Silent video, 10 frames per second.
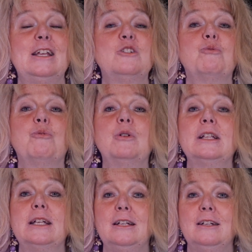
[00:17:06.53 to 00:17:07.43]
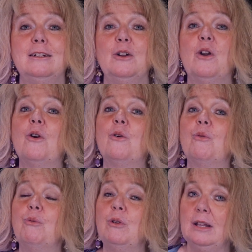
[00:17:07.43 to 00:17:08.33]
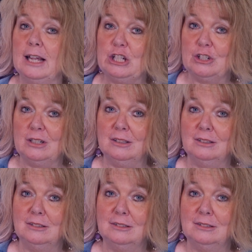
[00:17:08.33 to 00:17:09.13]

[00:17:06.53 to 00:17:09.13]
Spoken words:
is really relational.